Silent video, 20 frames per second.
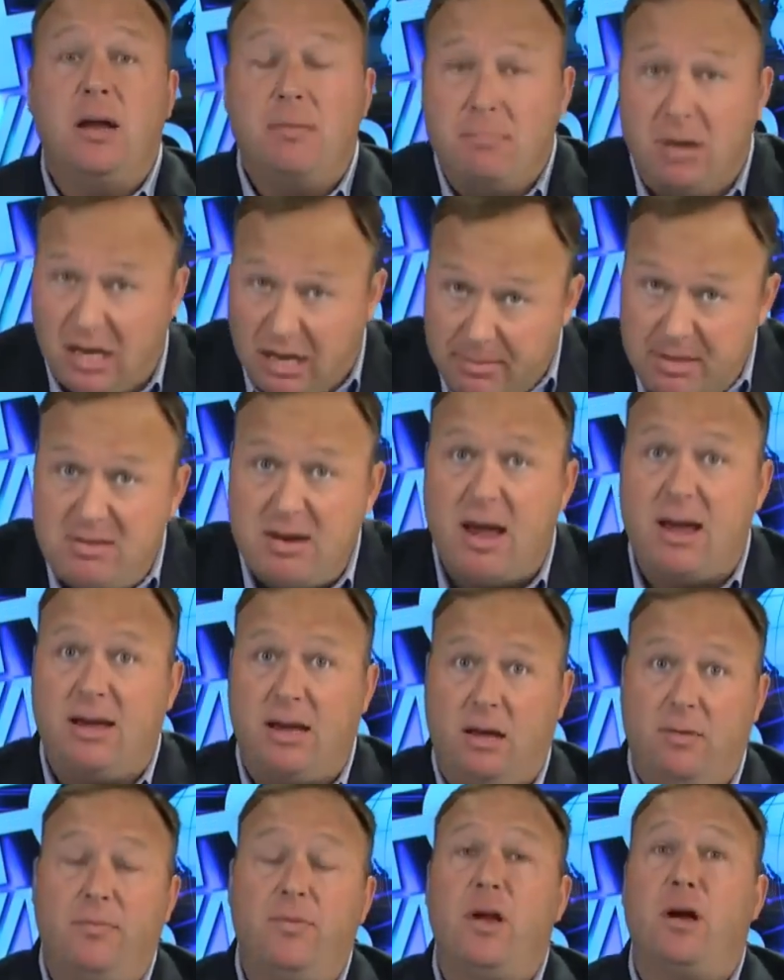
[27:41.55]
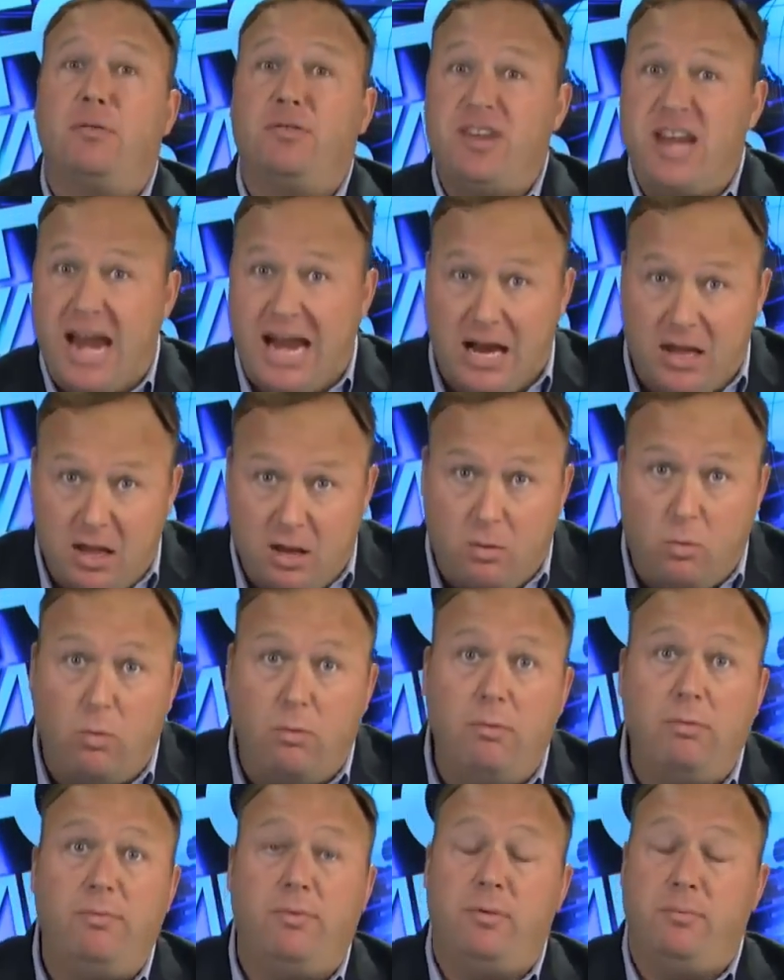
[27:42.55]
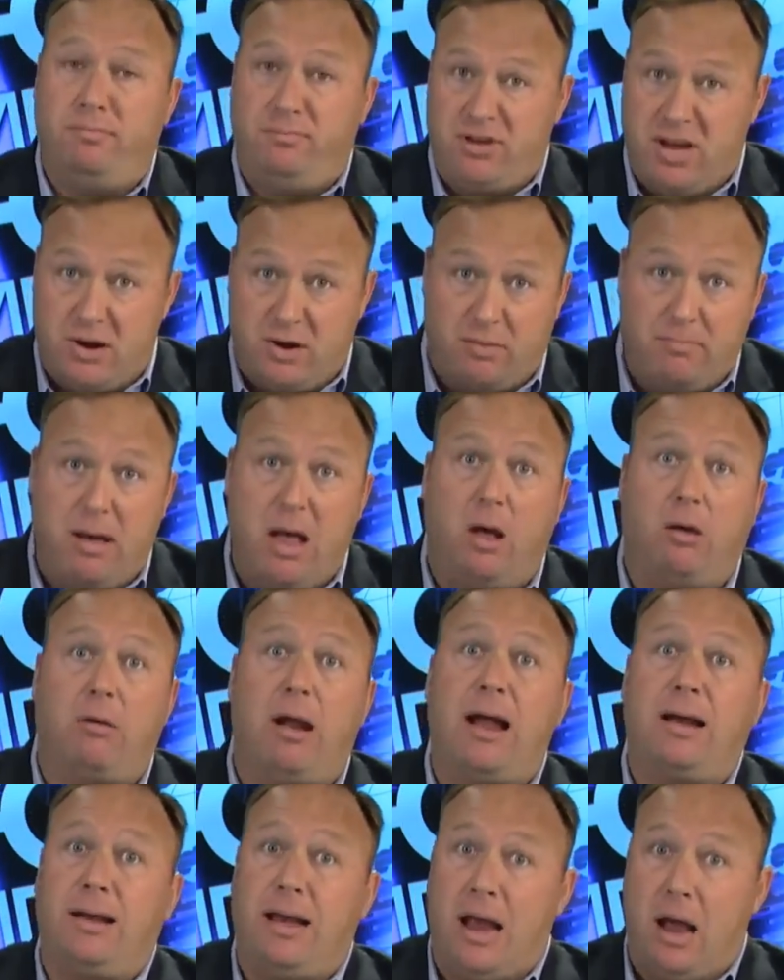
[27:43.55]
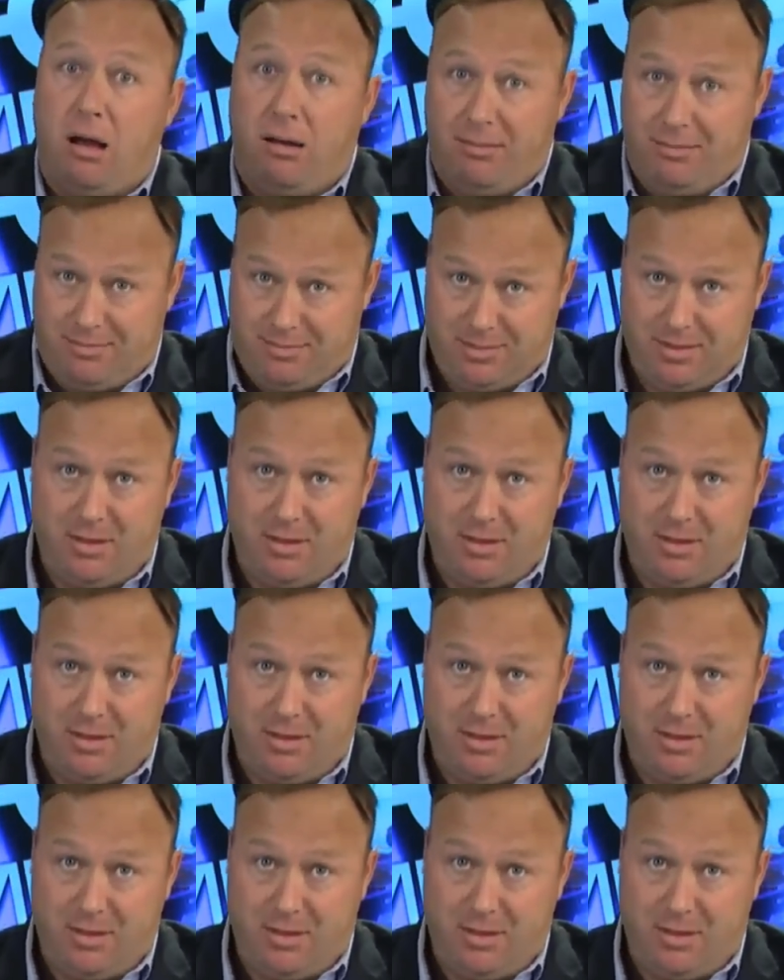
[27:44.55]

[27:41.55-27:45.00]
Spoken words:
But let me tell you, they're dinging the dinner bell right now.